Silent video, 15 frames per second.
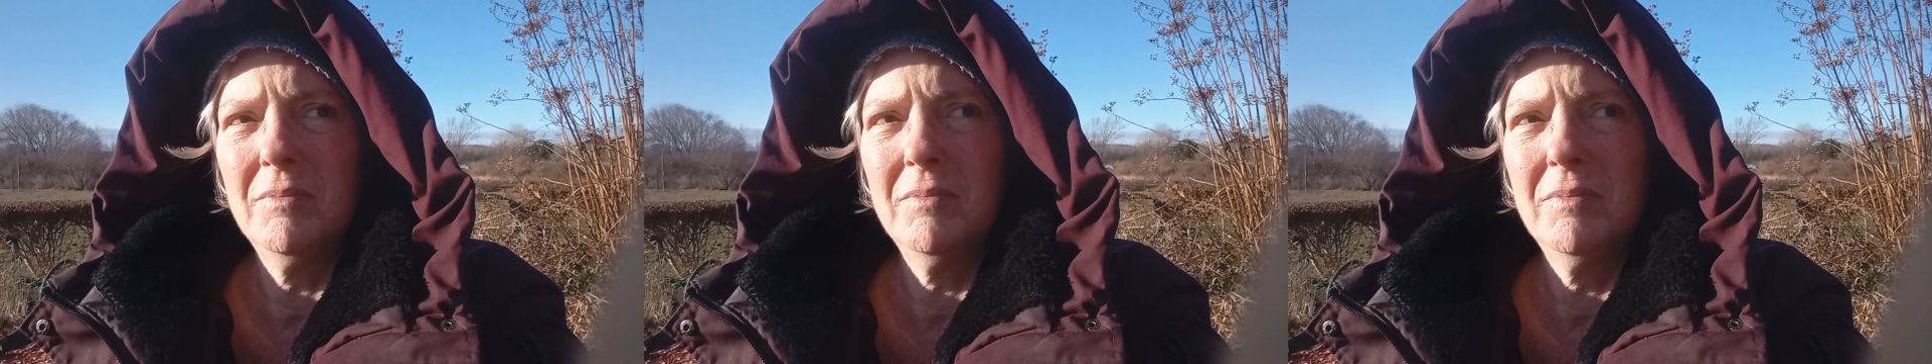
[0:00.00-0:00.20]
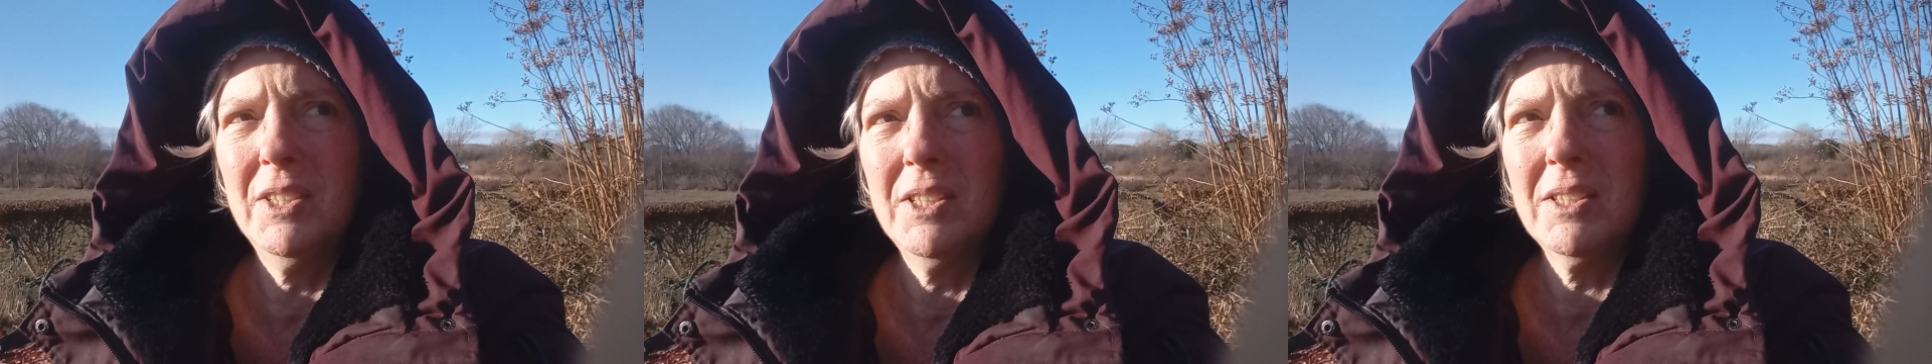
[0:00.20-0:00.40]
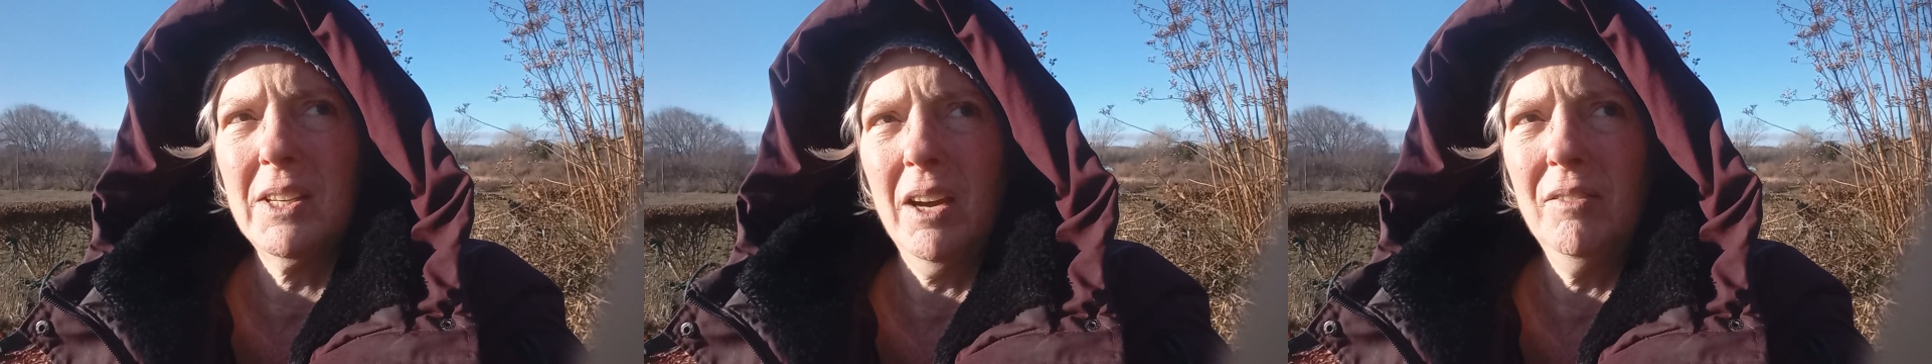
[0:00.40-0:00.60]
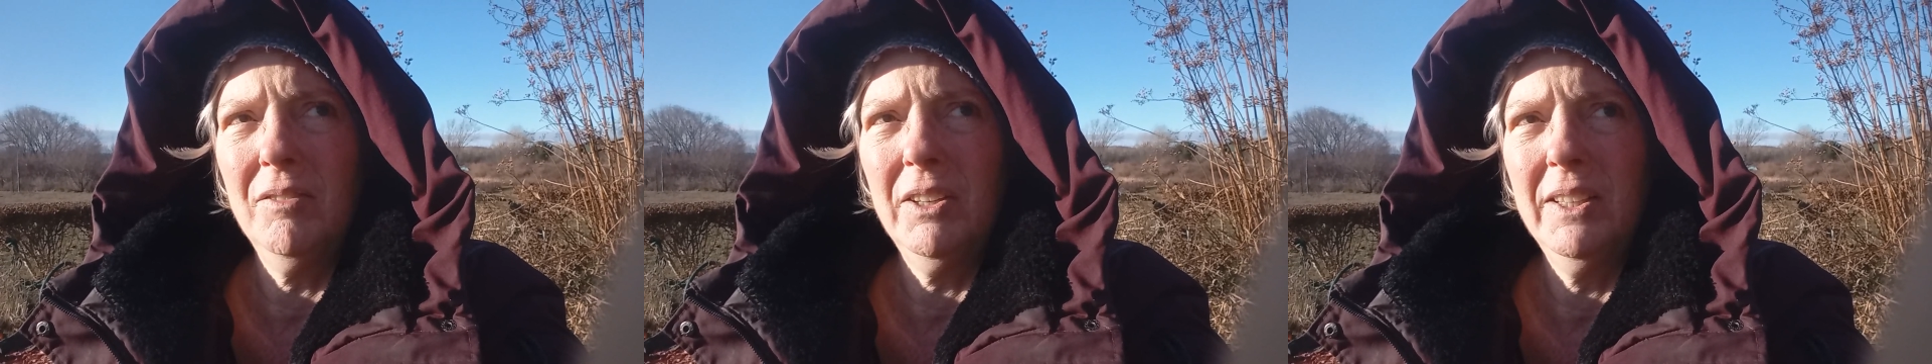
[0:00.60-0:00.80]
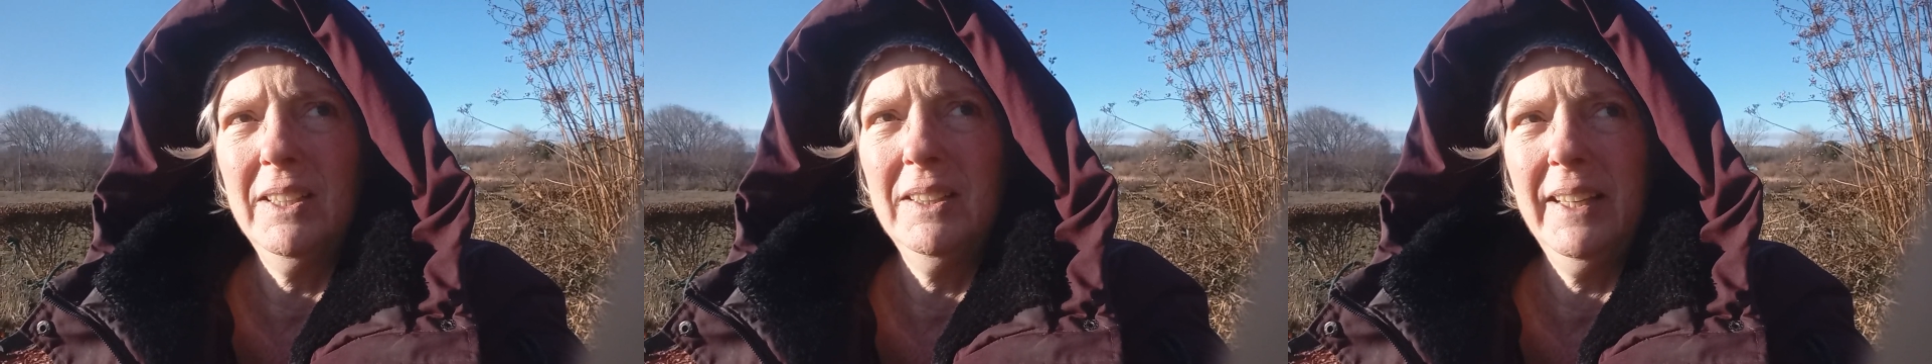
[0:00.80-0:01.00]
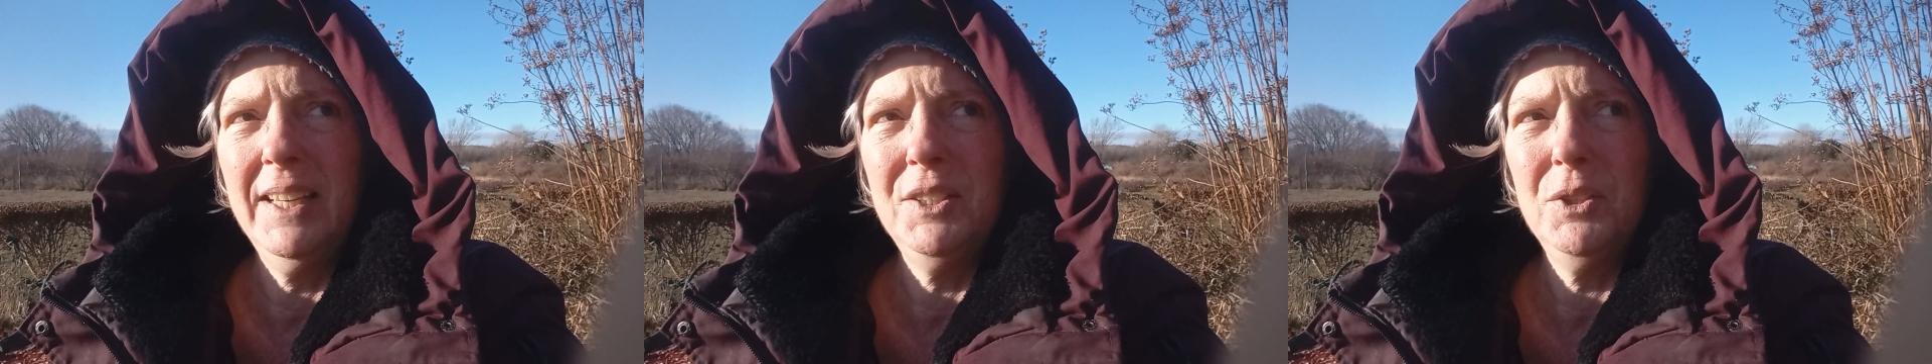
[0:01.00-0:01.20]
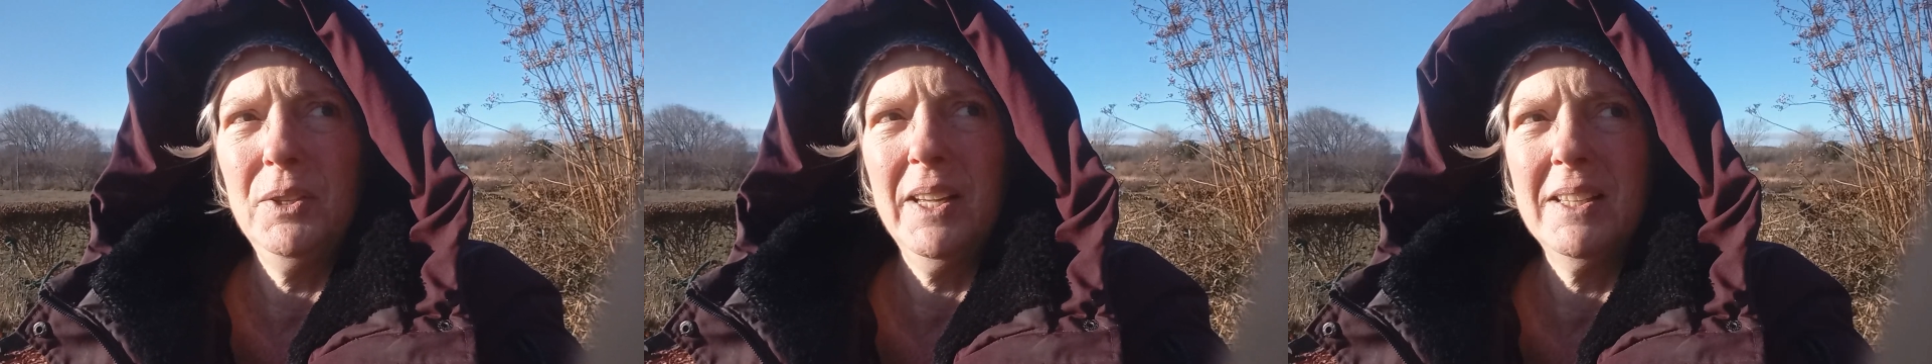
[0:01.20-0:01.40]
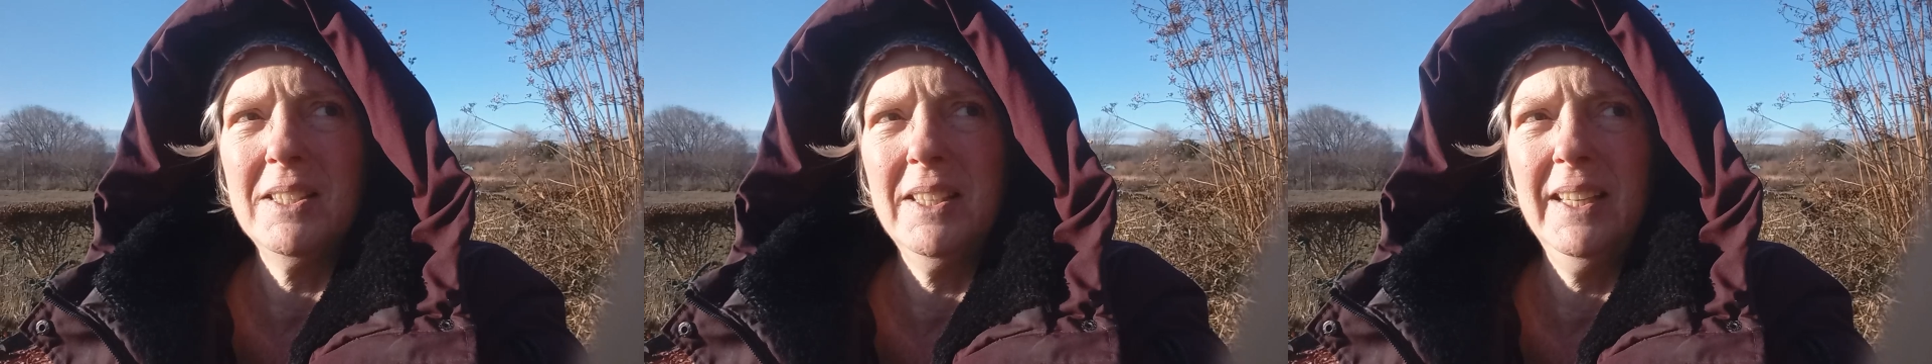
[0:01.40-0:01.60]
discovered in late
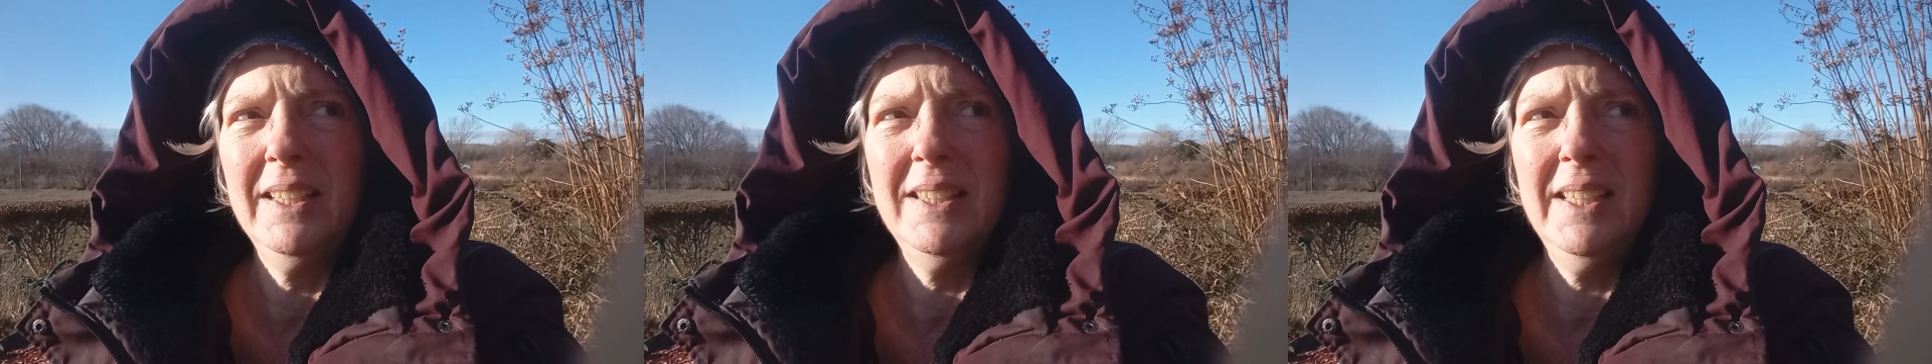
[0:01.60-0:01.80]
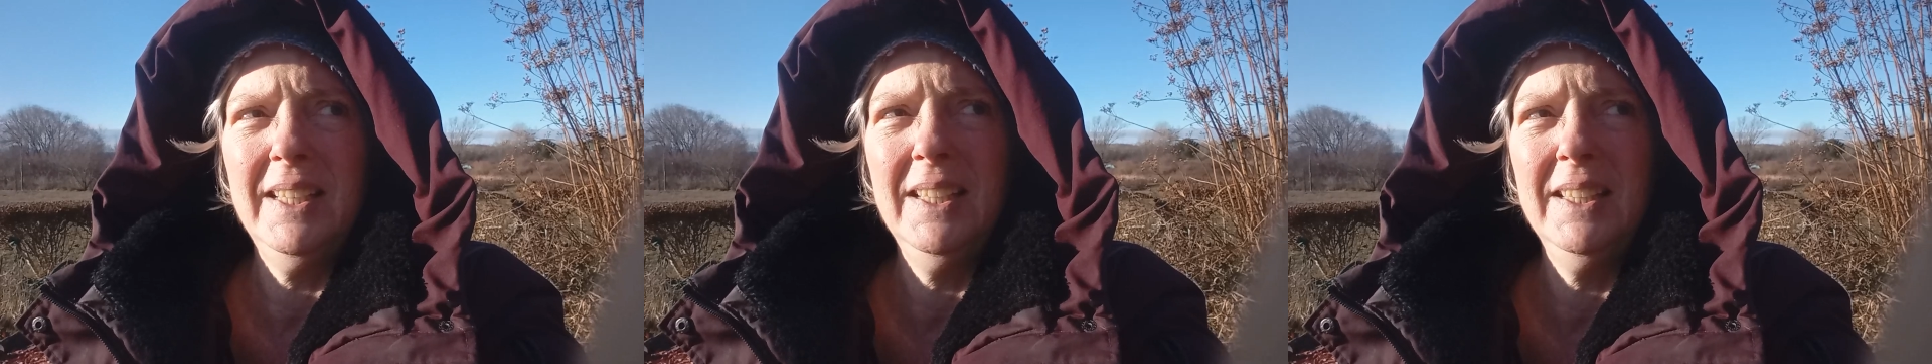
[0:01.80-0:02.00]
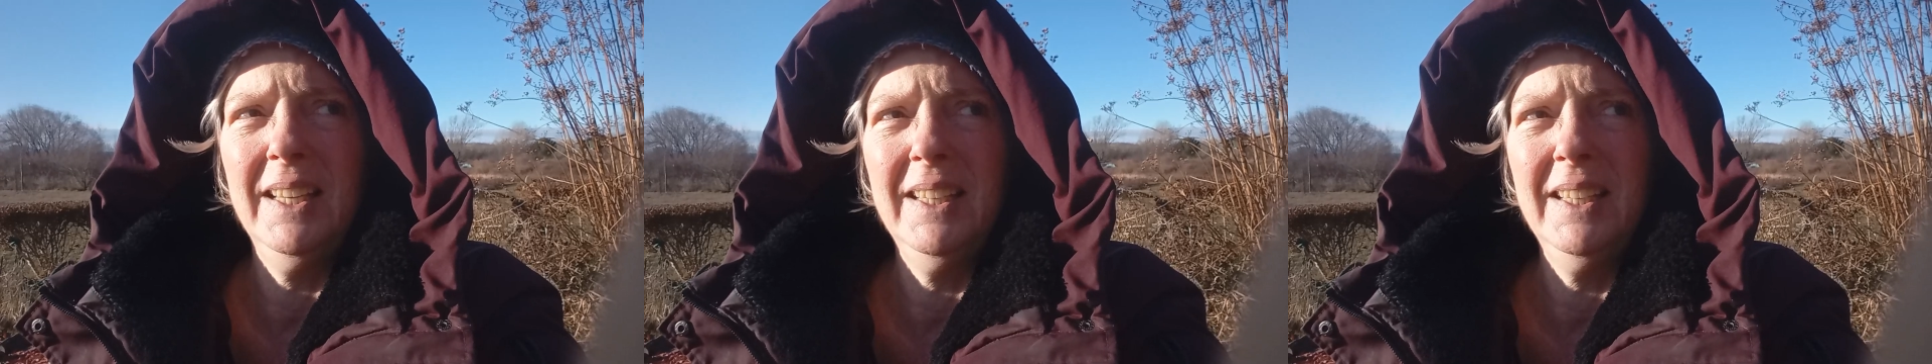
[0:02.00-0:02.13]
2018